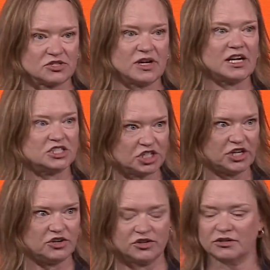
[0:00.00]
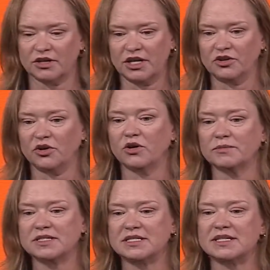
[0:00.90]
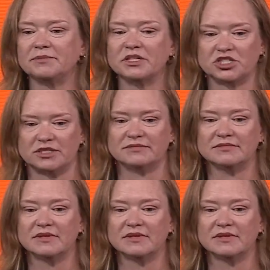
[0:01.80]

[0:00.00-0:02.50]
strategy and your core business ambition.